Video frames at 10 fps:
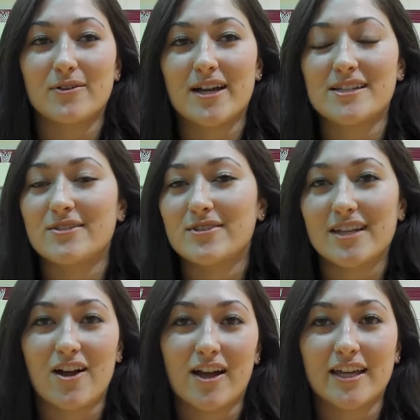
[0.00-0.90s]
As soon as I
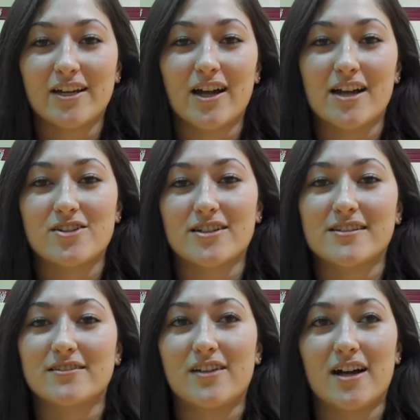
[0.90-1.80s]
got here, I
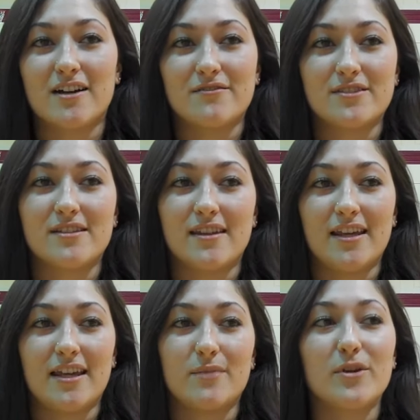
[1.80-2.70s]
just loved
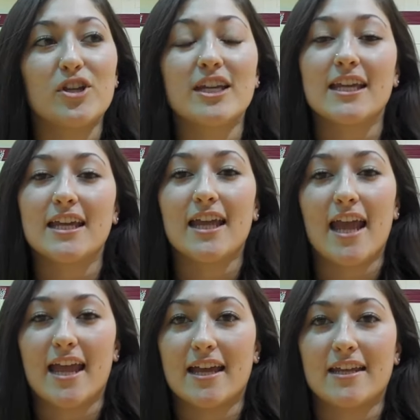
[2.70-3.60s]
the community,
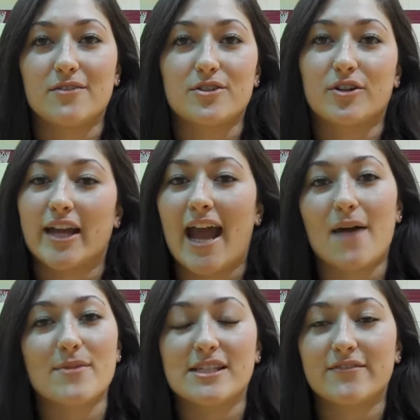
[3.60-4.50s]
and it was a great
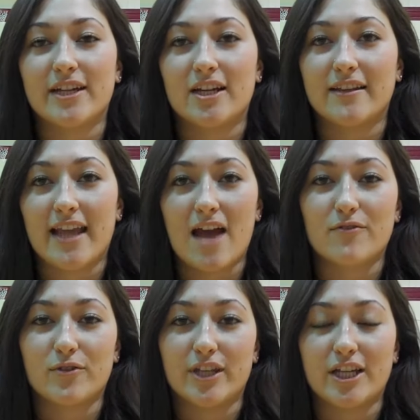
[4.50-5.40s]
atmosphere, and they have
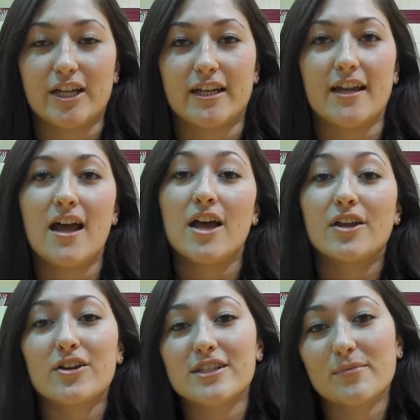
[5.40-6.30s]
a really good
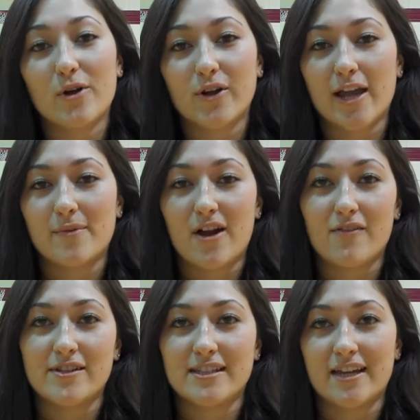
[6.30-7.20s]
nursing program, and
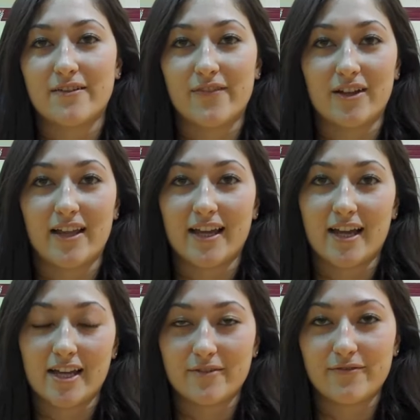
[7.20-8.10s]
obviously I felt like
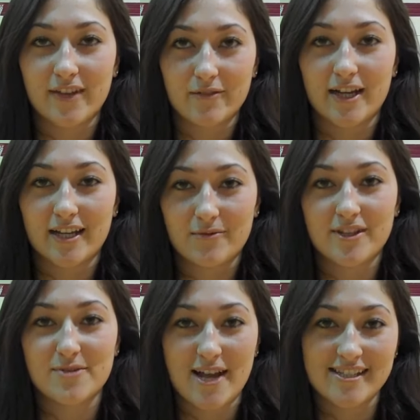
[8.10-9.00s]
I fit right in
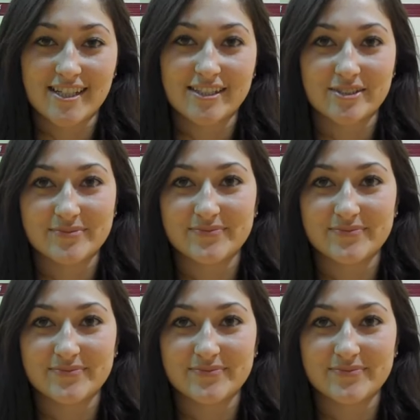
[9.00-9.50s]
with gymnastics.